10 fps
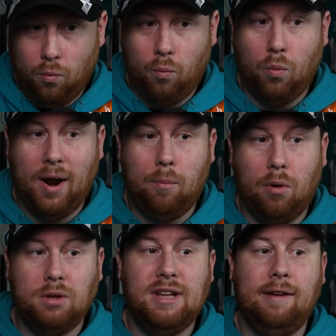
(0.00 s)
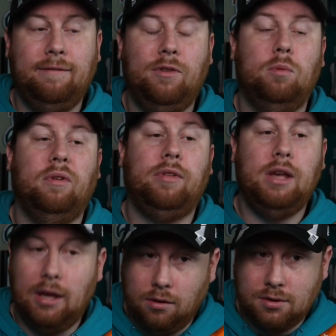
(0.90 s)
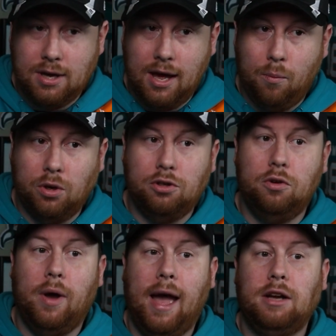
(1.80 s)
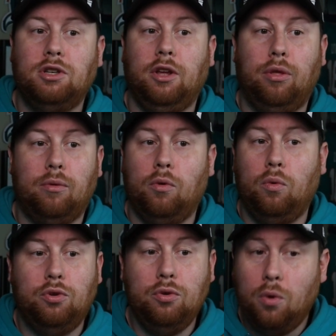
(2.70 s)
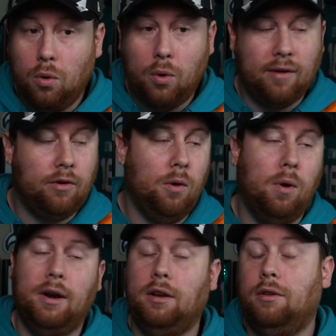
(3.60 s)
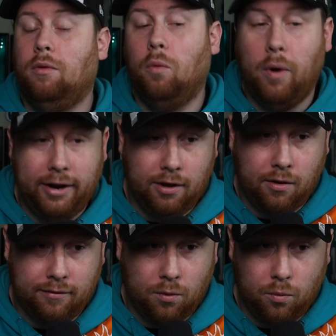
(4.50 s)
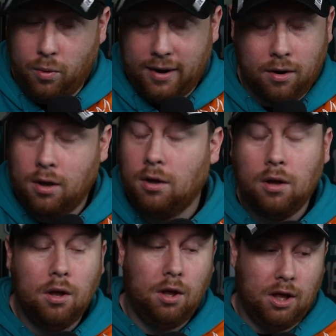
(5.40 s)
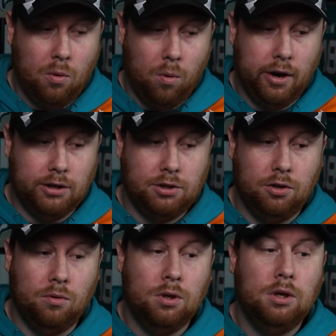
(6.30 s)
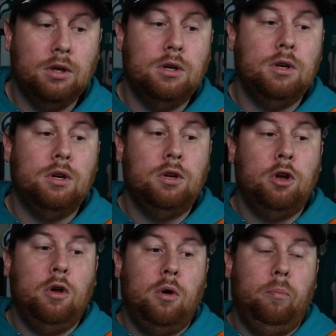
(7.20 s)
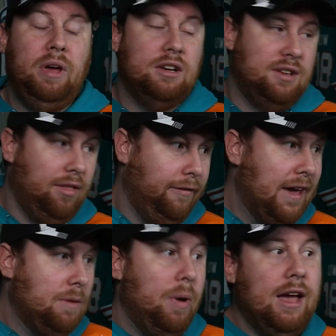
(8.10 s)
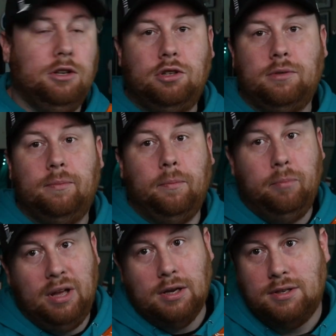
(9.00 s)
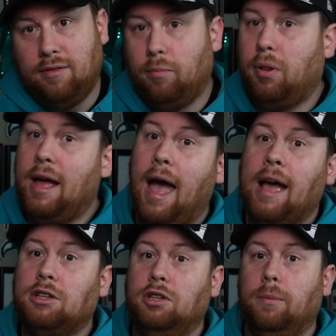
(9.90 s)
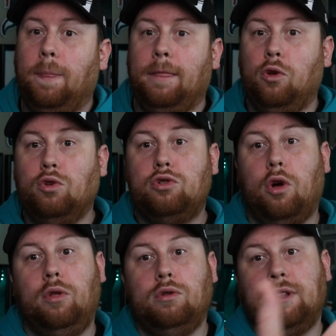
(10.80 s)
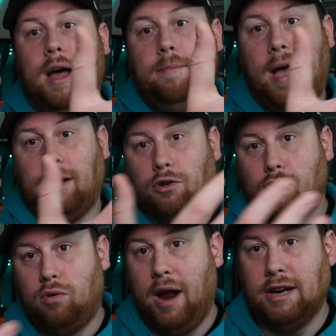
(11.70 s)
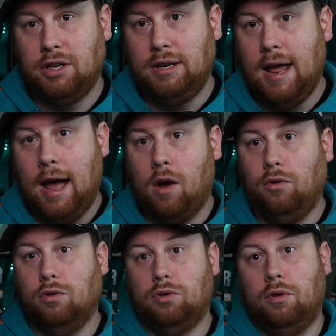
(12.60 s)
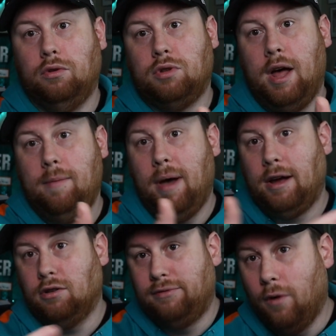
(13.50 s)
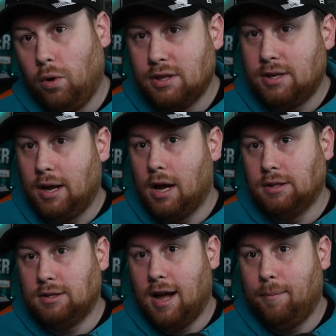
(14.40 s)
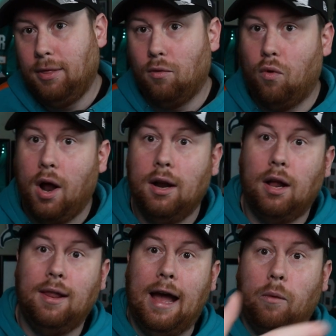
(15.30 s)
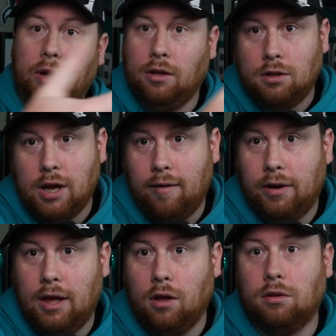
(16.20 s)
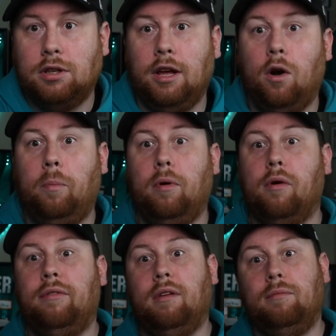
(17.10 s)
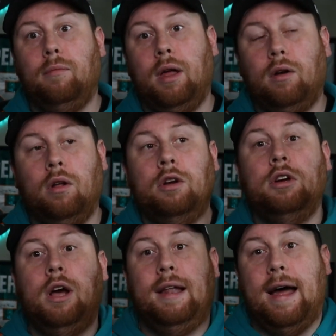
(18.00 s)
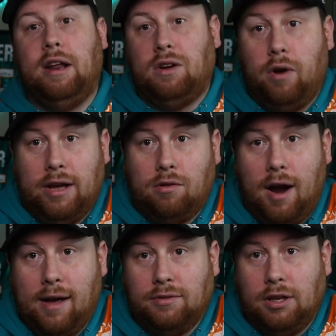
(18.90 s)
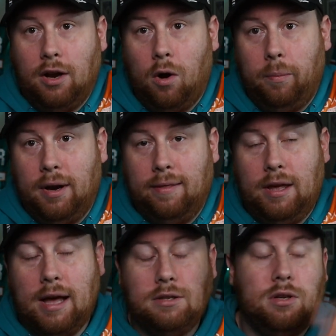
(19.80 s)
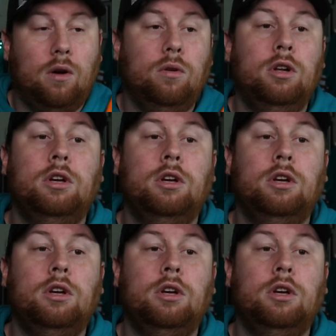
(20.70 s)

when I broke down film of the Eagles game when Tua actually threw to whoever he wanted to when he wanted to because of the fake pitch. Because of the play action, you saw those linebackers crashing down. You saw those linebackers focusing on stopping the run, allowing Tyreek Hill to get open over the middle, allowing Craycraft to get open in the end zone.